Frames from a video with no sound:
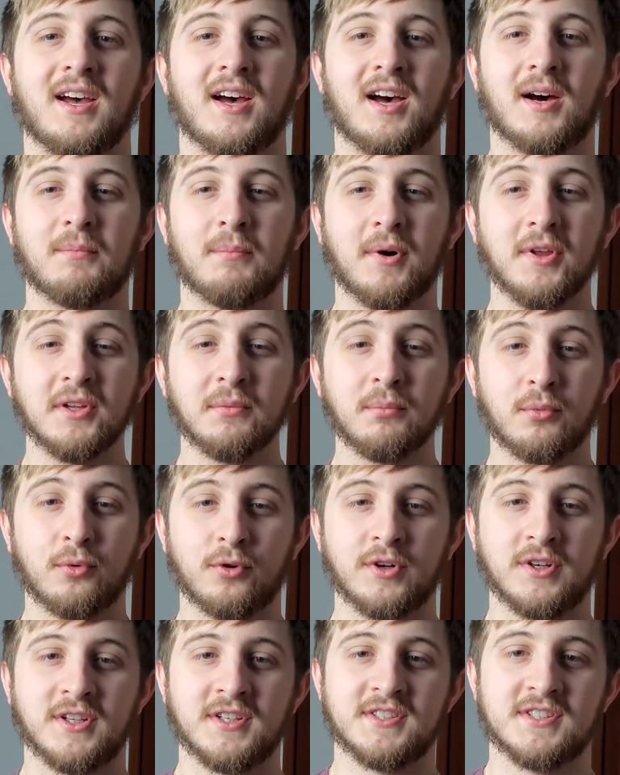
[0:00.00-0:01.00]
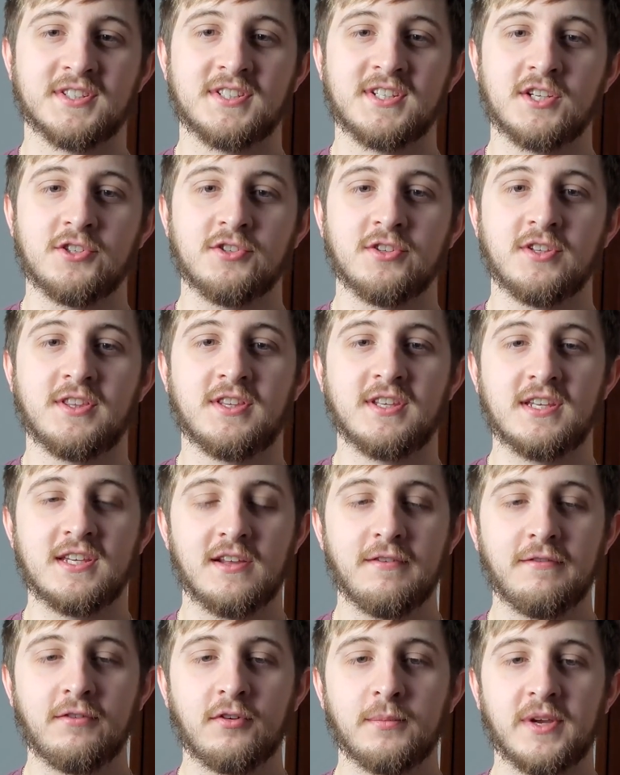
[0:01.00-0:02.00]
A motherboard is essentially the
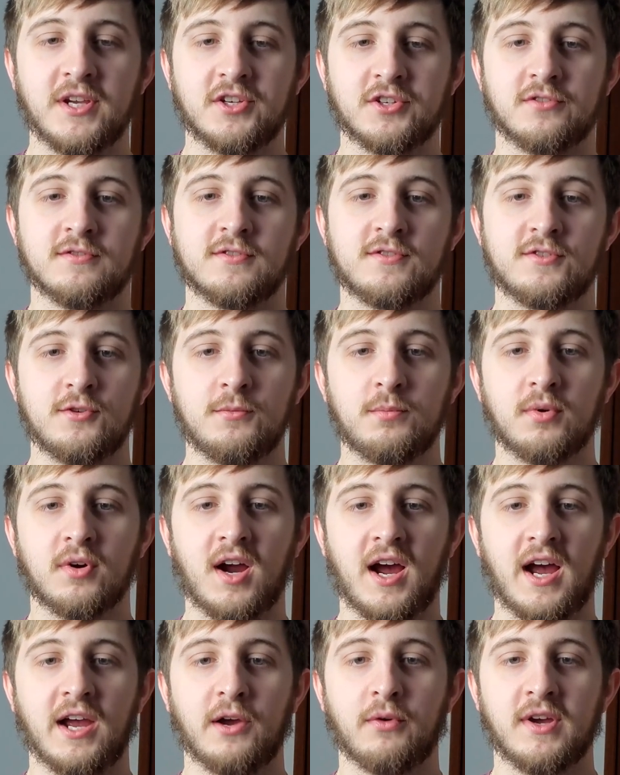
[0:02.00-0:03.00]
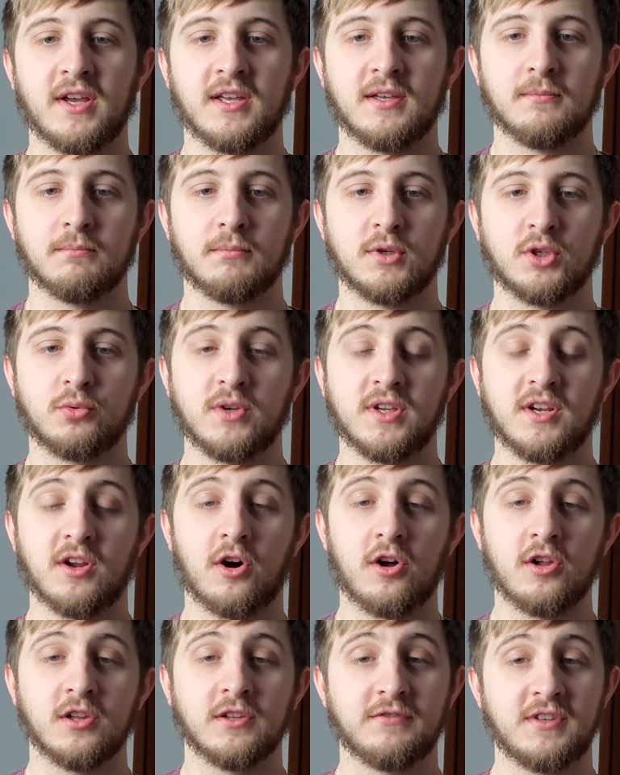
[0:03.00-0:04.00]
information superhighway between
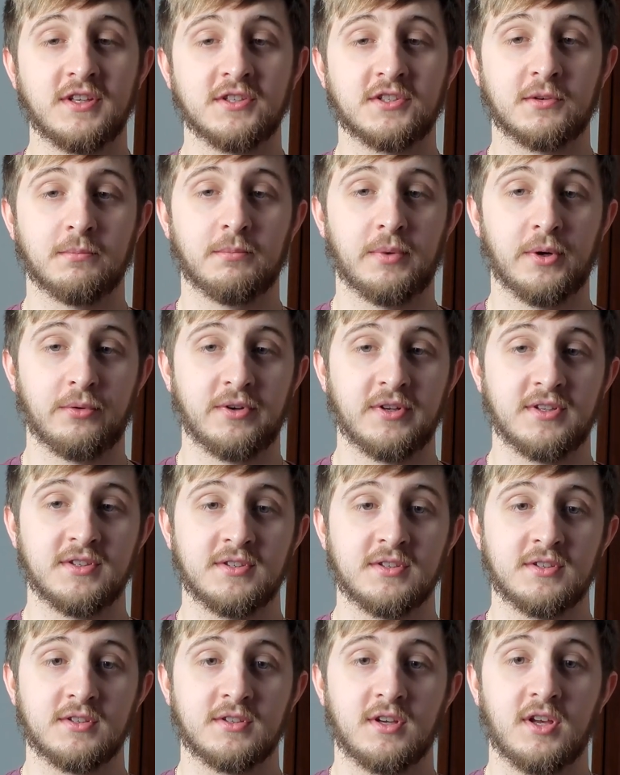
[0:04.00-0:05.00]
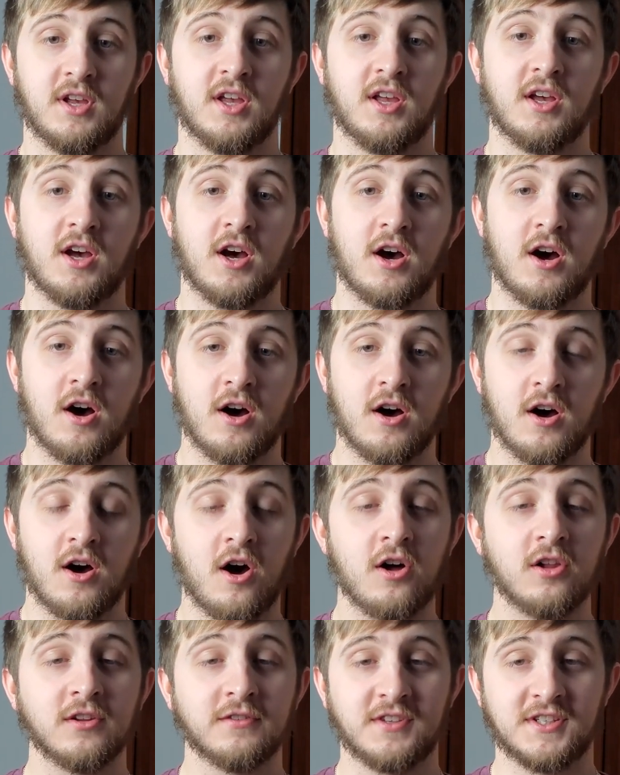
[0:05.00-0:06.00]
all of these components.
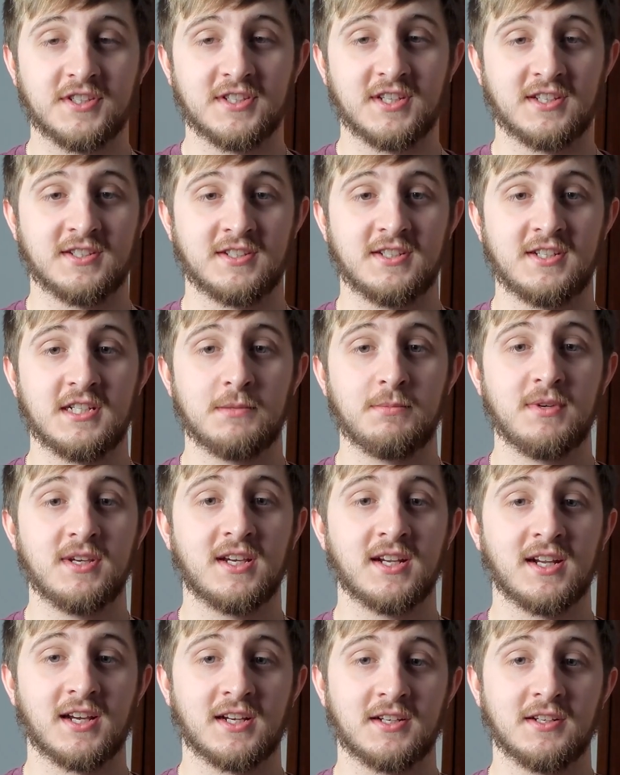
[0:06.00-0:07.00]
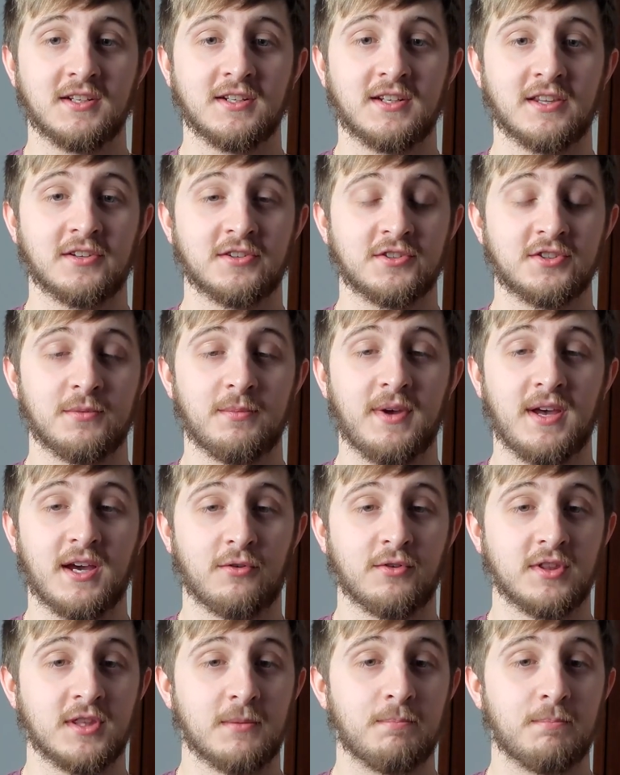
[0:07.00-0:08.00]
All of these things need to be connected together somehow, and the